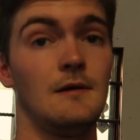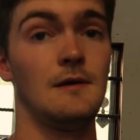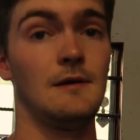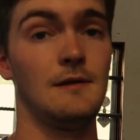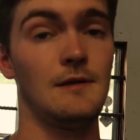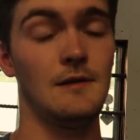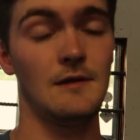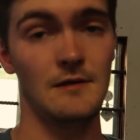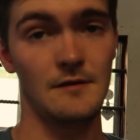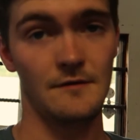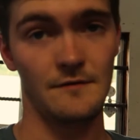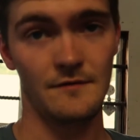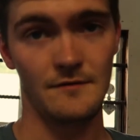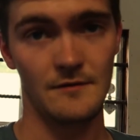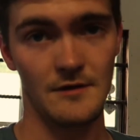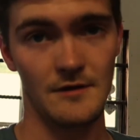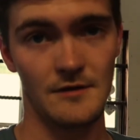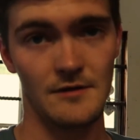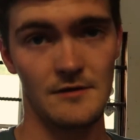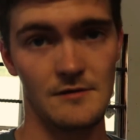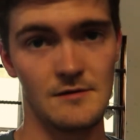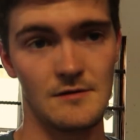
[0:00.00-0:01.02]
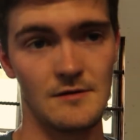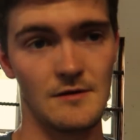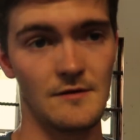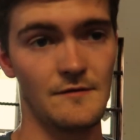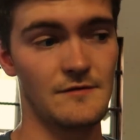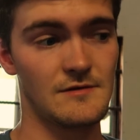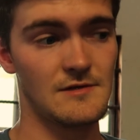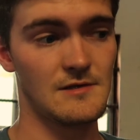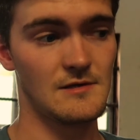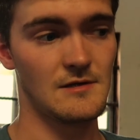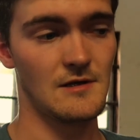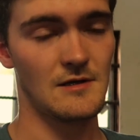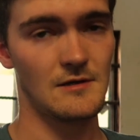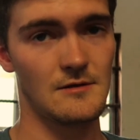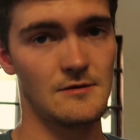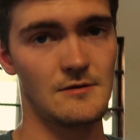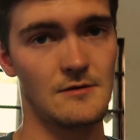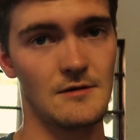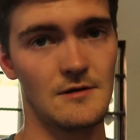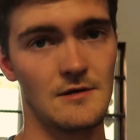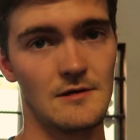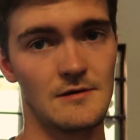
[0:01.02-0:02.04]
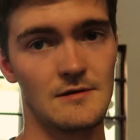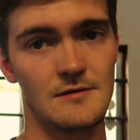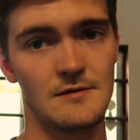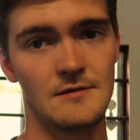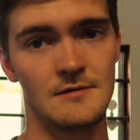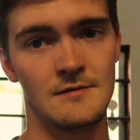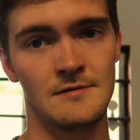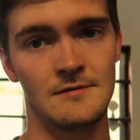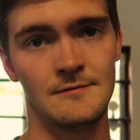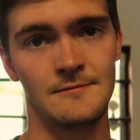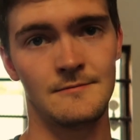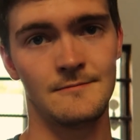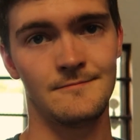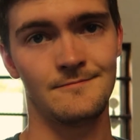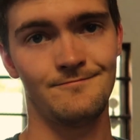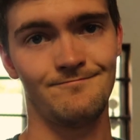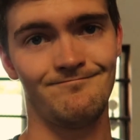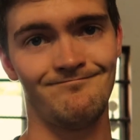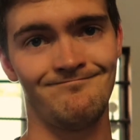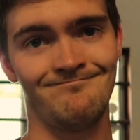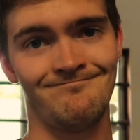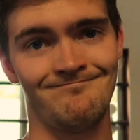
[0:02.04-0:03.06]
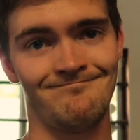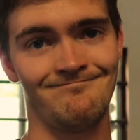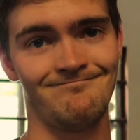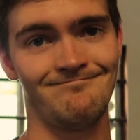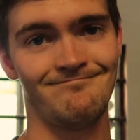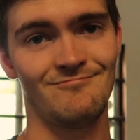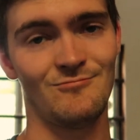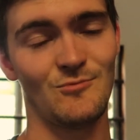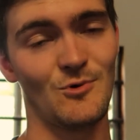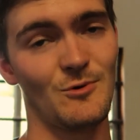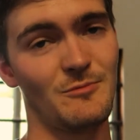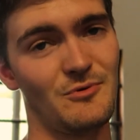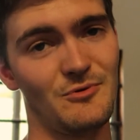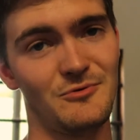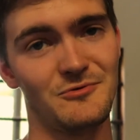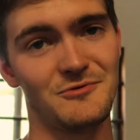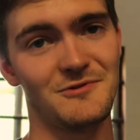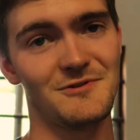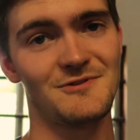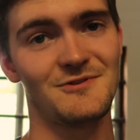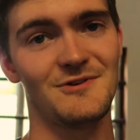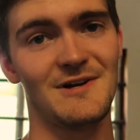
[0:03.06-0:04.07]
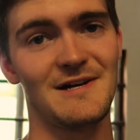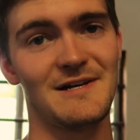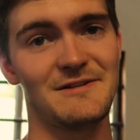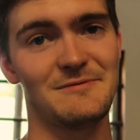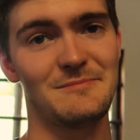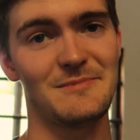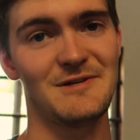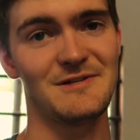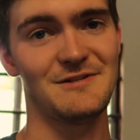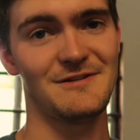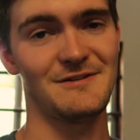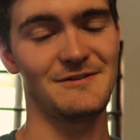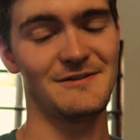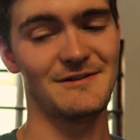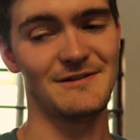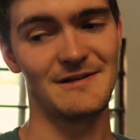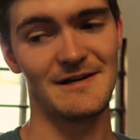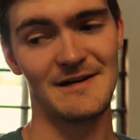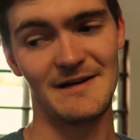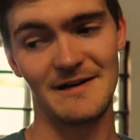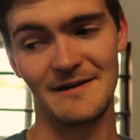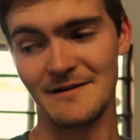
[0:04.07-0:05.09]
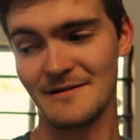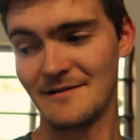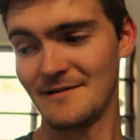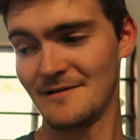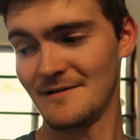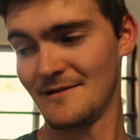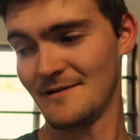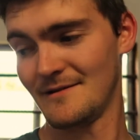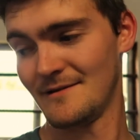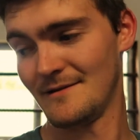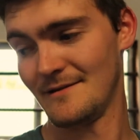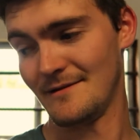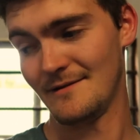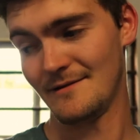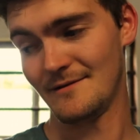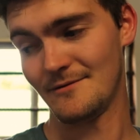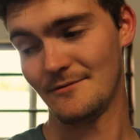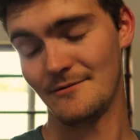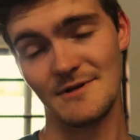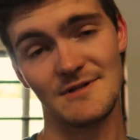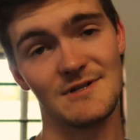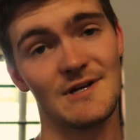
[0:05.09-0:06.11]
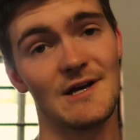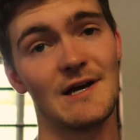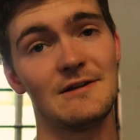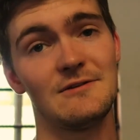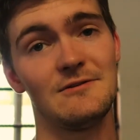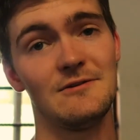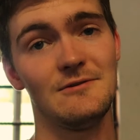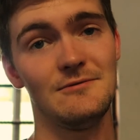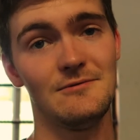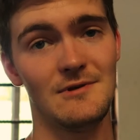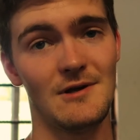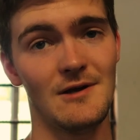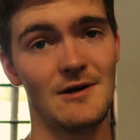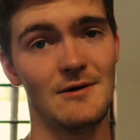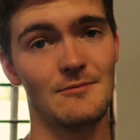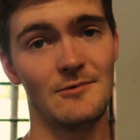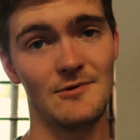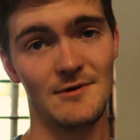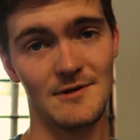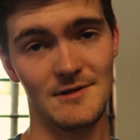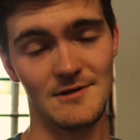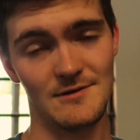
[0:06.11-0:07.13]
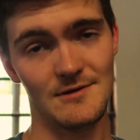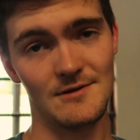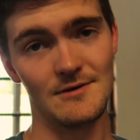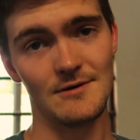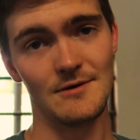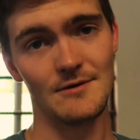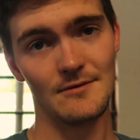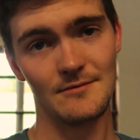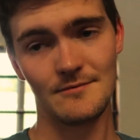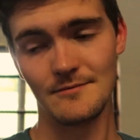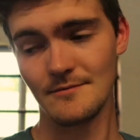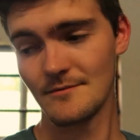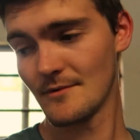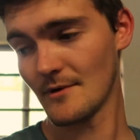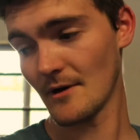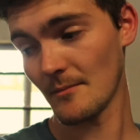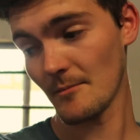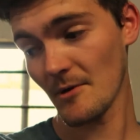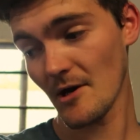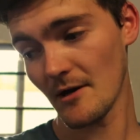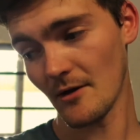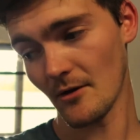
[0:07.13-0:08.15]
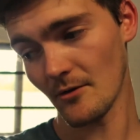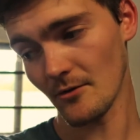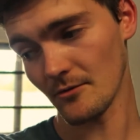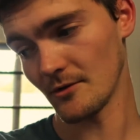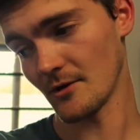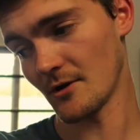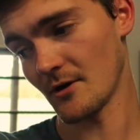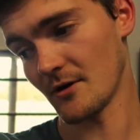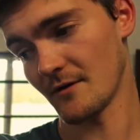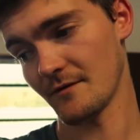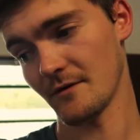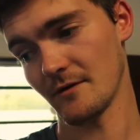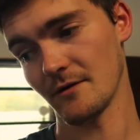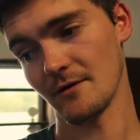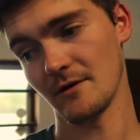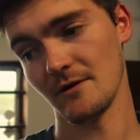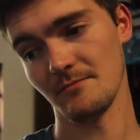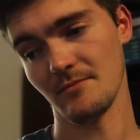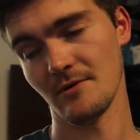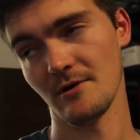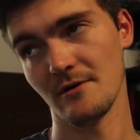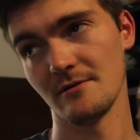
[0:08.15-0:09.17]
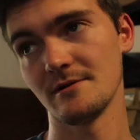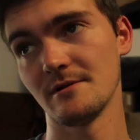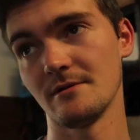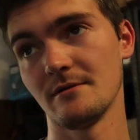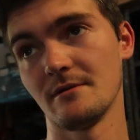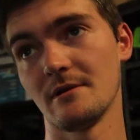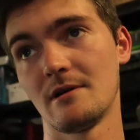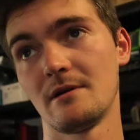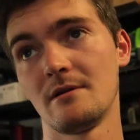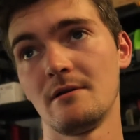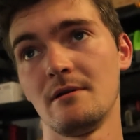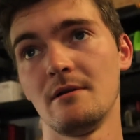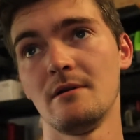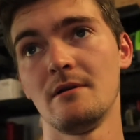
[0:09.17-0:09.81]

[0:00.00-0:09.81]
And then if it's not good, we're pulling a transmission today, which I do not want to do. I might hold off on it personally,